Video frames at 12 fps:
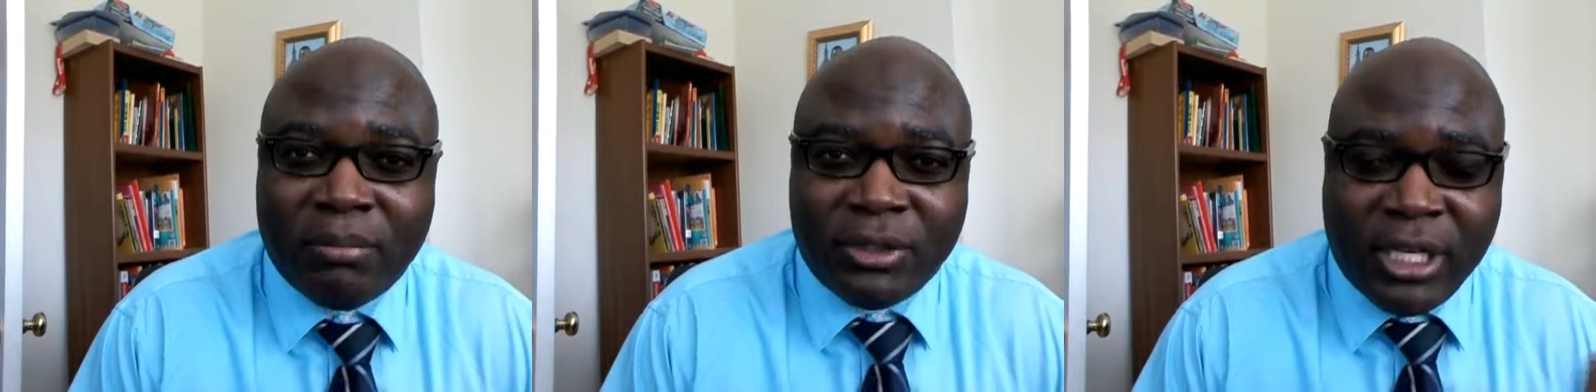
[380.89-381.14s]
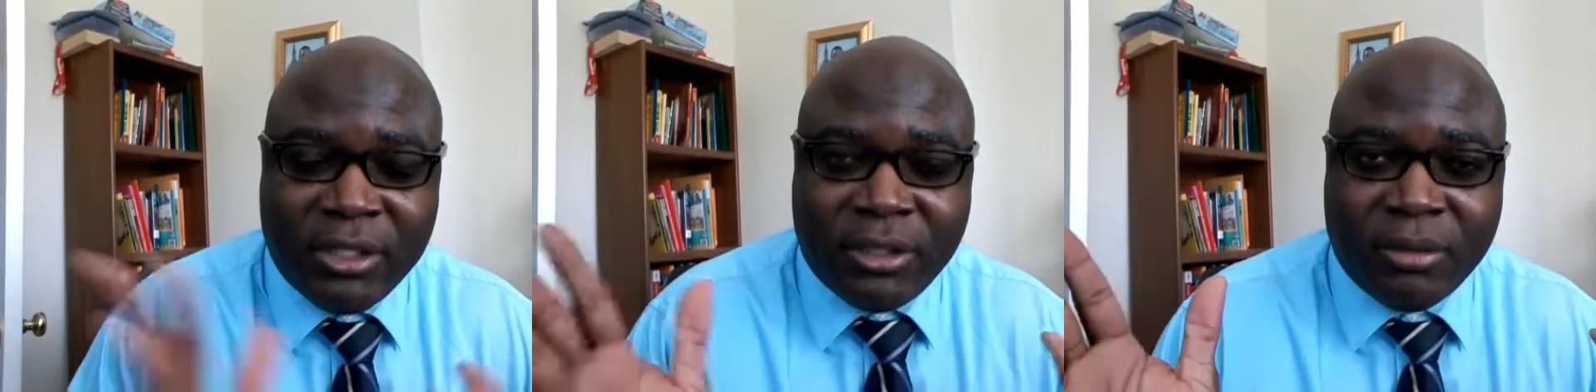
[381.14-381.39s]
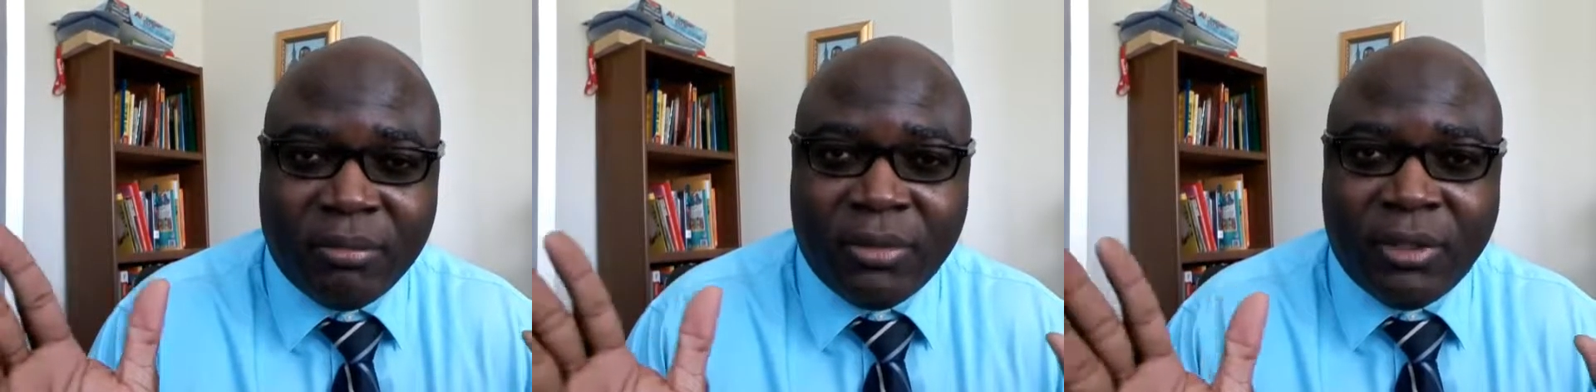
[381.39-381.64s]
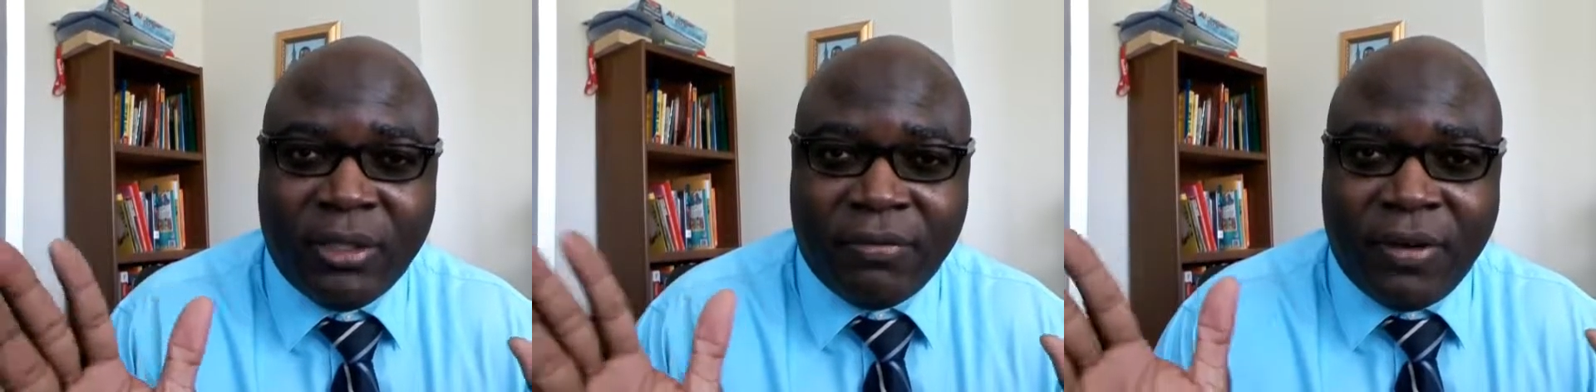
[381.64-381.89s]
Since
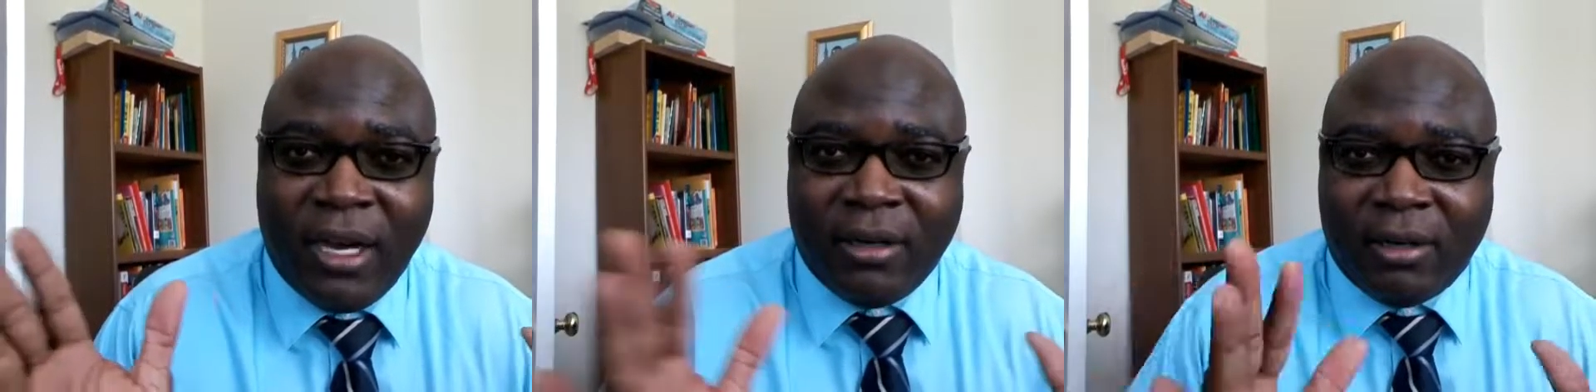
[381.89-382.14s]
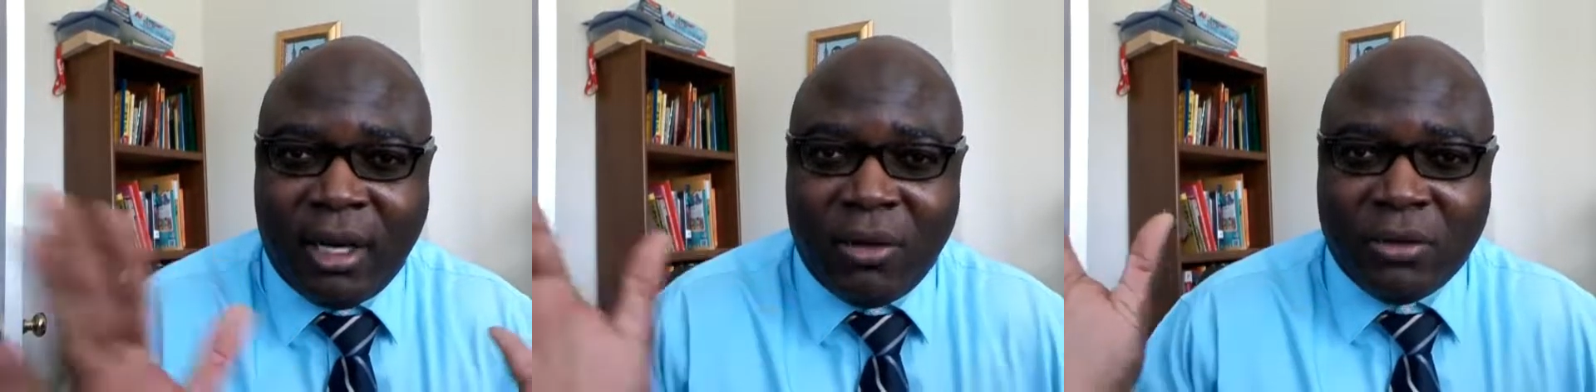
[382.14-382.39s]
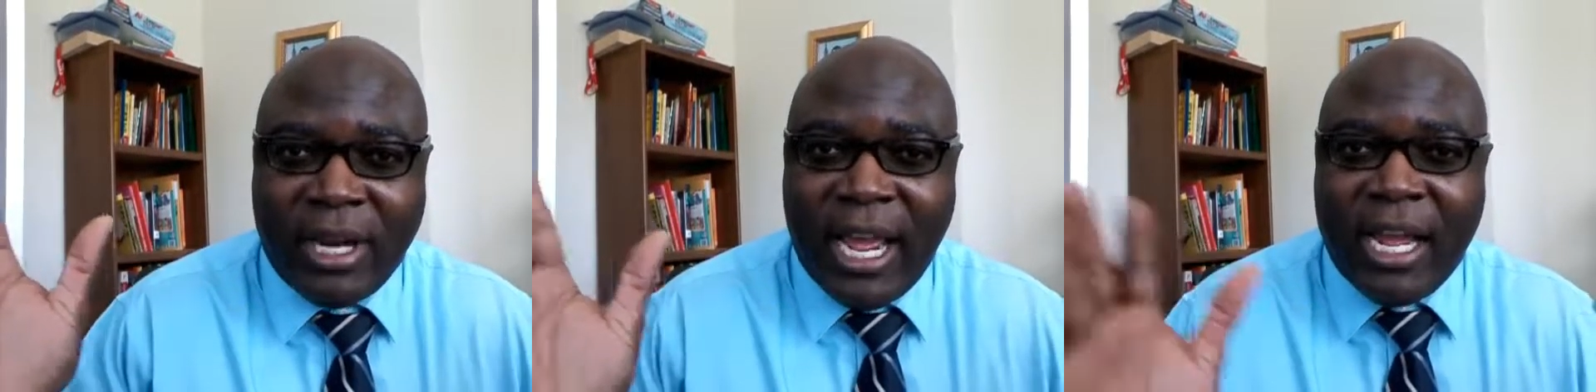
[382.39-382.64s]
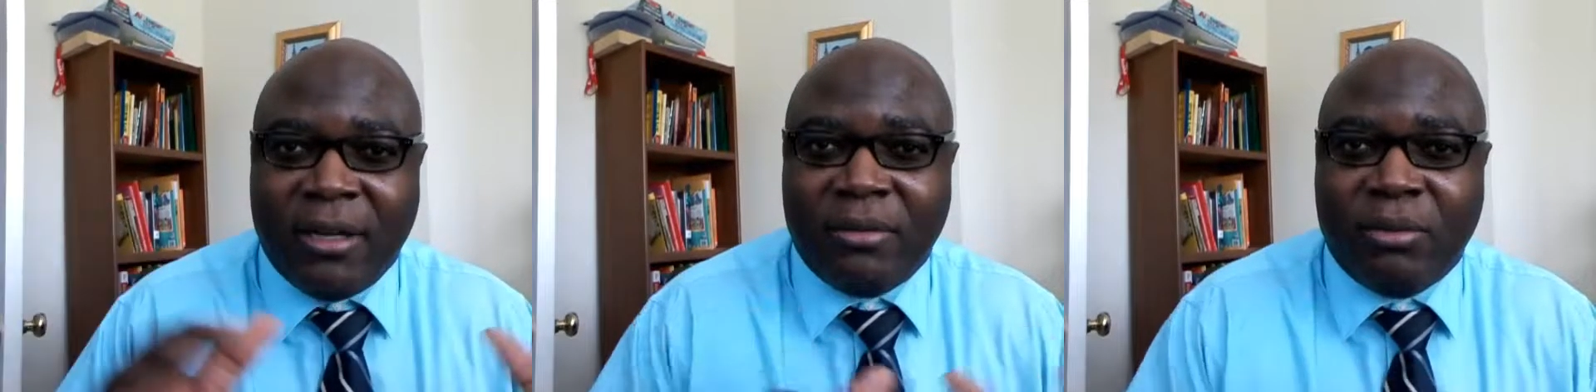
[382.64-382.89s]
defunct, closed
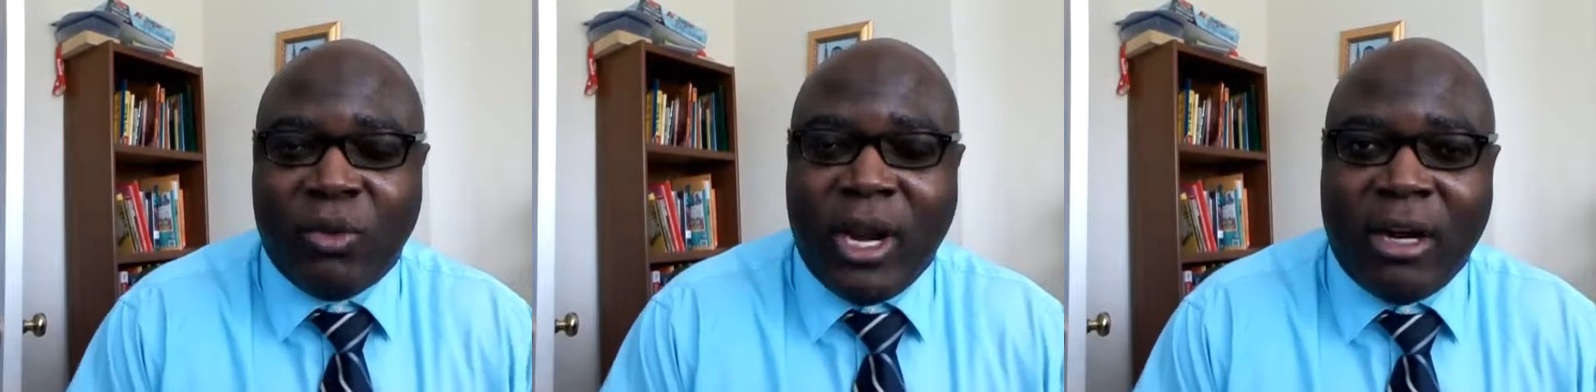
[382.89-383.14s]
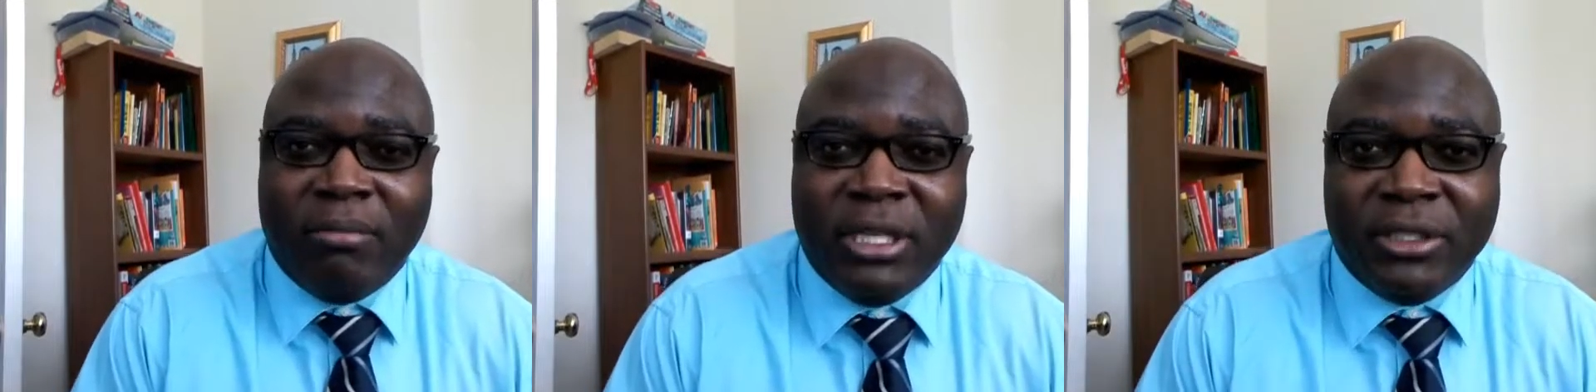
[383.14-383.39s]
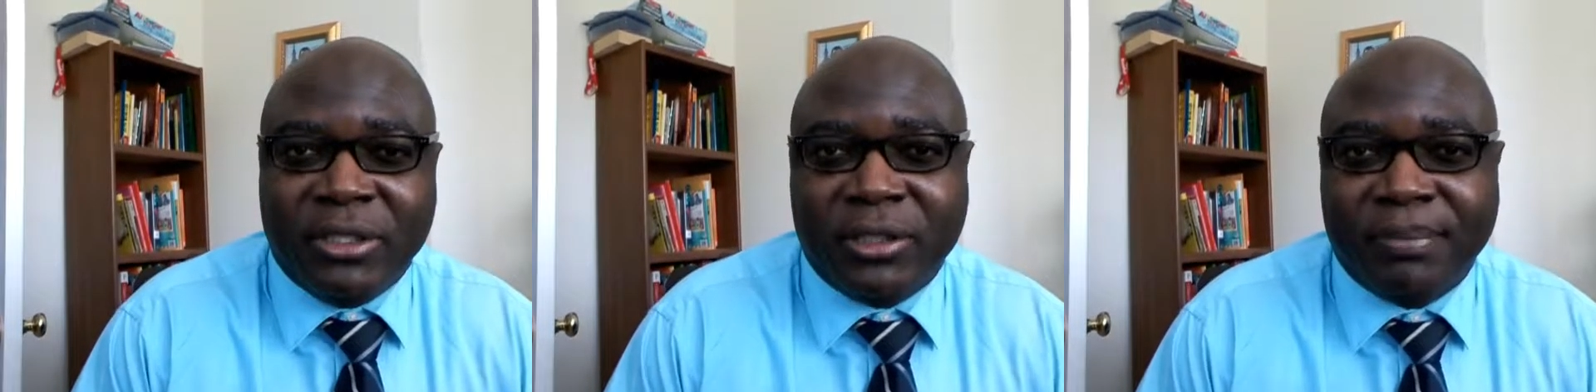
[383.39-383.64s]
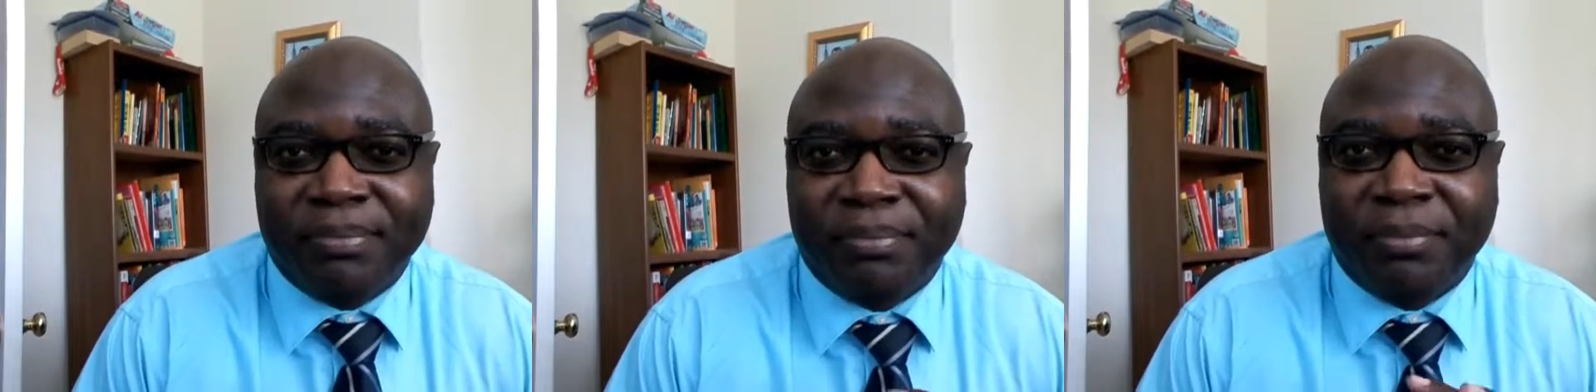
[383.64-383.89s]
down, went out of business.